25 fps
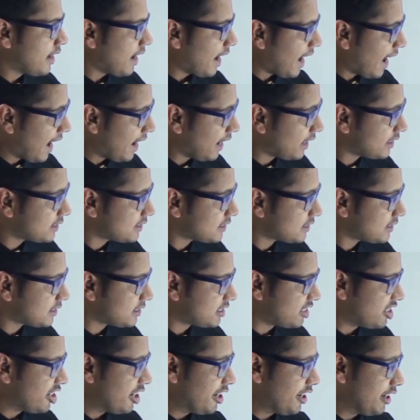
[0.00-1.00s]

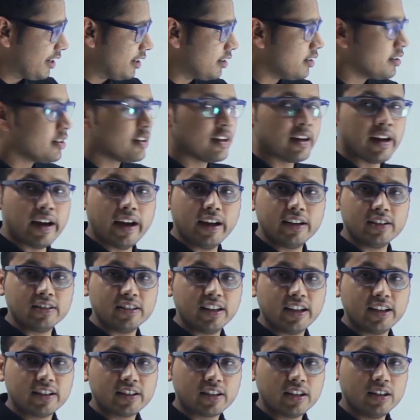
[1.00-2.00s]
x3, and
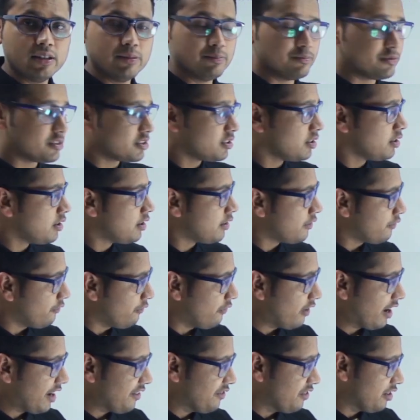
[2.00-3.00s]
then comes
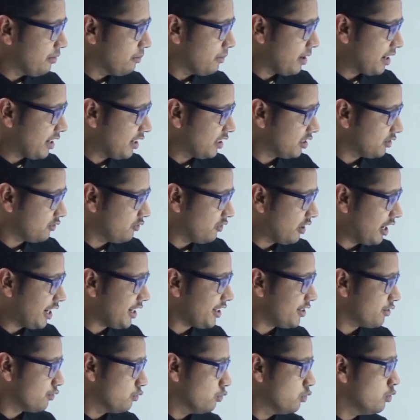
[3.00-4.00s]
y1 minus
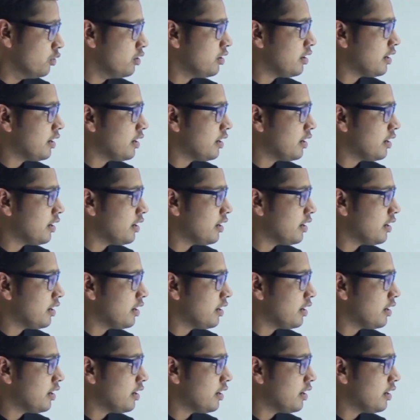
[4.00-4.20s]
y2,